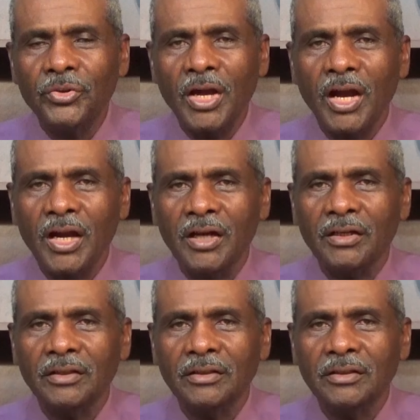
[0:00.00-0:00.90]
and I
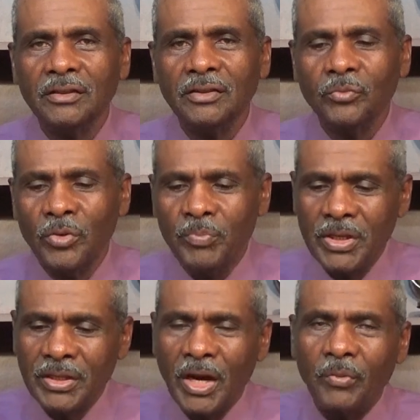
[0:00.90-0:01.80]
would
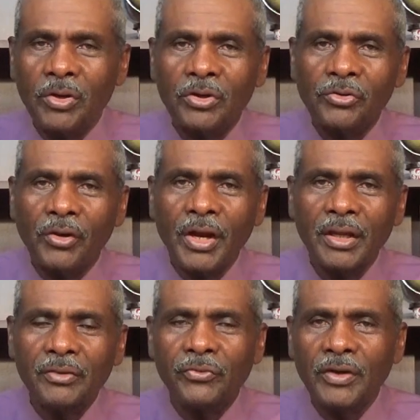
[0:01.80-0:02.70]
be in our
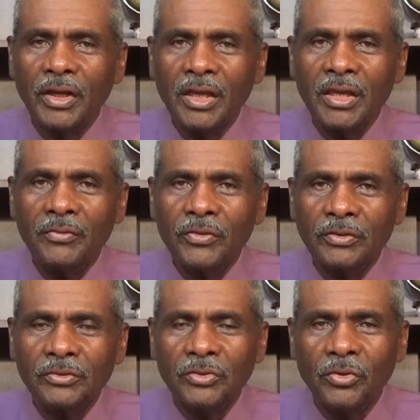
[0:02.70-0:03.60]
grave
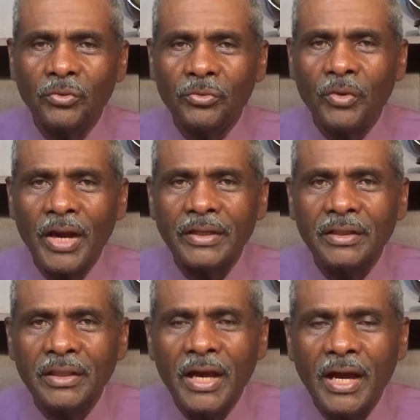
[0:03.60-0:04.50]
even right
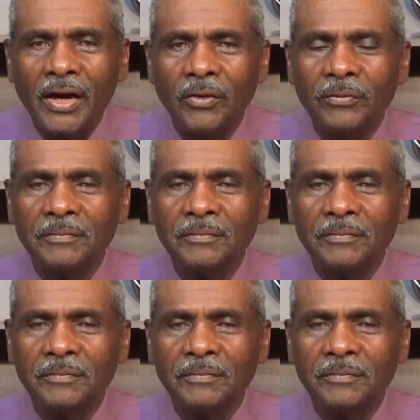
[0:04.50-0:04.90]
now.